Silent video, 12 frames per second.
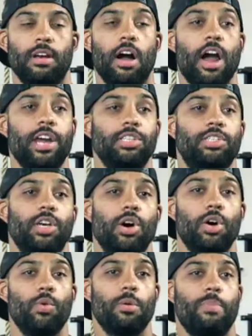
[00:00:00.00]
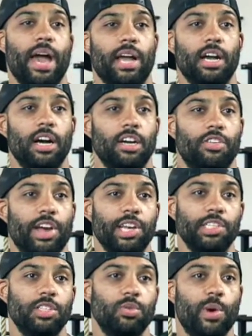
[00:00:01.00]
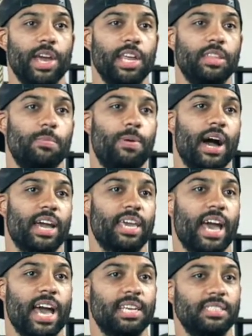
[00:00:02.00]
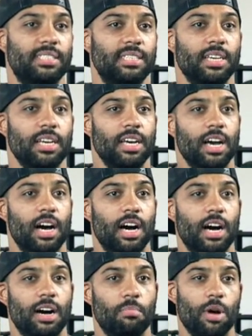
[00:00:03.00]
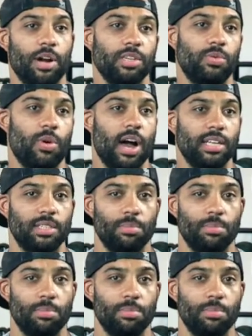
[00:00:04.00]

All right, so we're back. Greatness is Awaiting the podcast. Marcus Watts.